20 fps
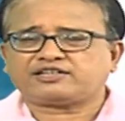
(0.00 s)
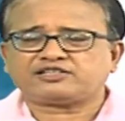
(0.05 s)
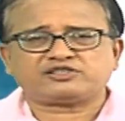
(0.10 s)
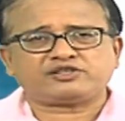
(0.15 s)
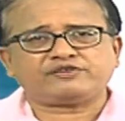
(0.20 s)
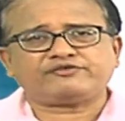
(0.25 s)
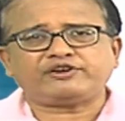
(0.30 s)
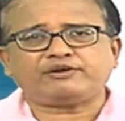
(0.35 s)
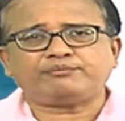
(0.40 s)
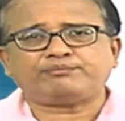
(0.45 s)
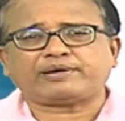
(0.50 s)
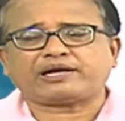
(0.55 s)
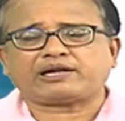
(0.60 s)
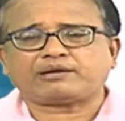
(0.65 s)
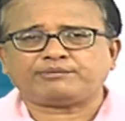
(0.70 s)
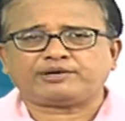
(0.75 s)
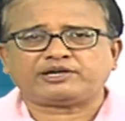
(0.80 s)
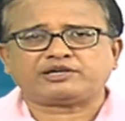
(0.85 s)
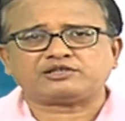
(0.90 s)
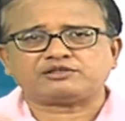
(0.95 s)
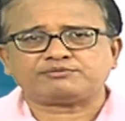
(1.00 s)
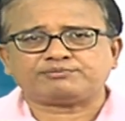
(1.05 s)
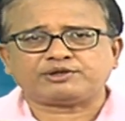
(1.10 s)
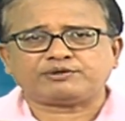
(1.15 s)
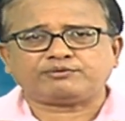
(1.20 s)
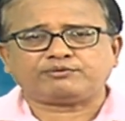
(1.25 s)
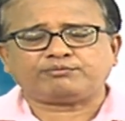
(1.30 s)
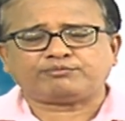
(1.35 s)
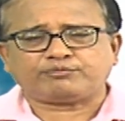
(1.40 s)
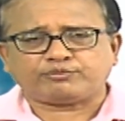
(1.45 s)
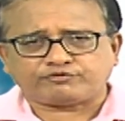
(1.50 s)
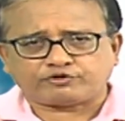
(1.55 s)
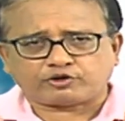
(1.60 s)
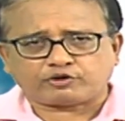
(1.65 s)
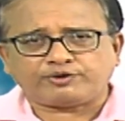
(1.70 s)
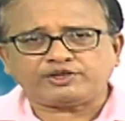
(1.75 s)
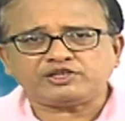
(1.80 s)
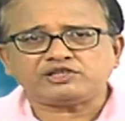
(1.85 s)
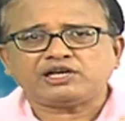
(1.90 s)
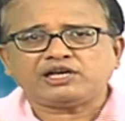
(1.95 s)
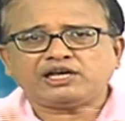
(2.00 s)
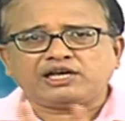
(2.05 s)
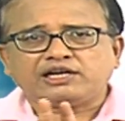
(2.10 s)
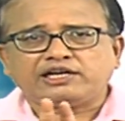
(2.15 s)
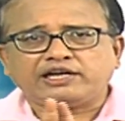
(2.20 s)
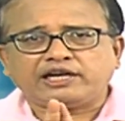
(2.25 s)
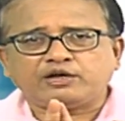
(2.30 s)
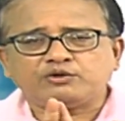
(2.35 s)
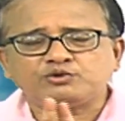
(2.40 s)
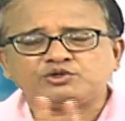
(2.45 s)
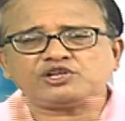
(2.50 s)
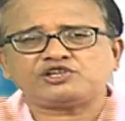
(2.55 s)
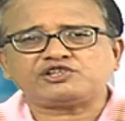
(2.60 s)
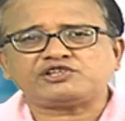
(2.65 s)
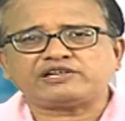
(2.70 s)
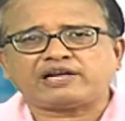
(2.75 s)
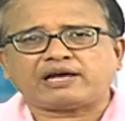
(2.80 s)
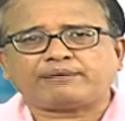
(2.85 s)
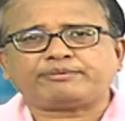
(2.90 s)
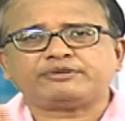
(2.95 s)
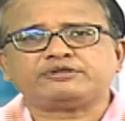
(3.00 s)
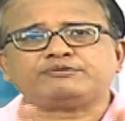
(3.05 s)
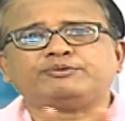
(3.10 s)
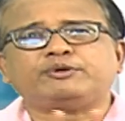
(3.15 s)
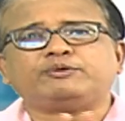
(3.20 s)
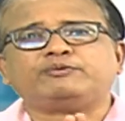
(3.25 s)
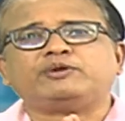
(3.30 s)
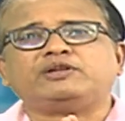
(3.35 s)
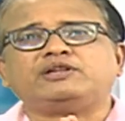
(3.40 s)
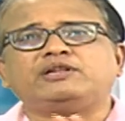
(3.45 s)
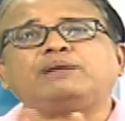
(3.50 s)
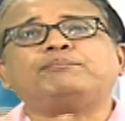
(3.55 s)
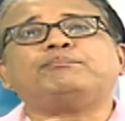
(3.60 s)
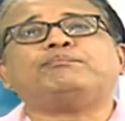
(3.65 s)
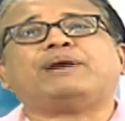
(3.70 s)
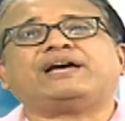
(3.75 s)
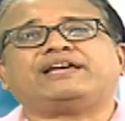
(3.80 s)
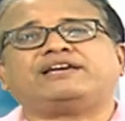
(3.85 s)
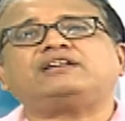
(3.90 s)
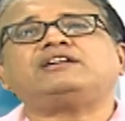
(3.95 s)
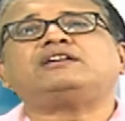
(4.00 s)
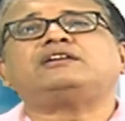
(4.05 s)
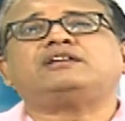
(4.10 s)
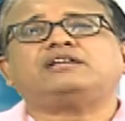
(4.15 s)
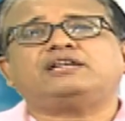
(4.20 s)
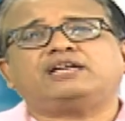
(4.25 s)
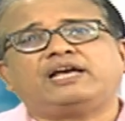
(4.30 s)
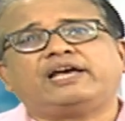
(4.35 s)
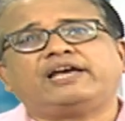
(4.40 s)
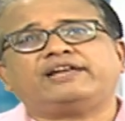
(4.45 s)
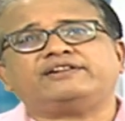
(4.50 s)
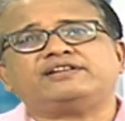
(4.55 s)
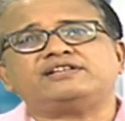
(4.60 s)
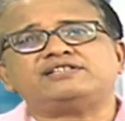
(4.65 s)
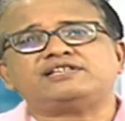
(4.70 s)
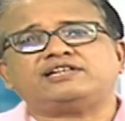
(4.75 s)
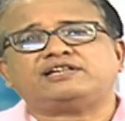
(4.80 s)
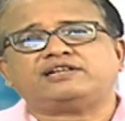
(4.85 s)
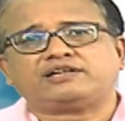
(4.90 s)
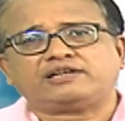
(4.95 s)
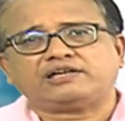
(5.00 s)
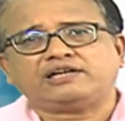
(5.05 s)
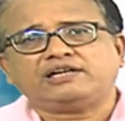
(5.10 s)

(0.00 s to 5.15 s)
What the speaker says: different parameters for which negotiation happens between the buyer and the seller.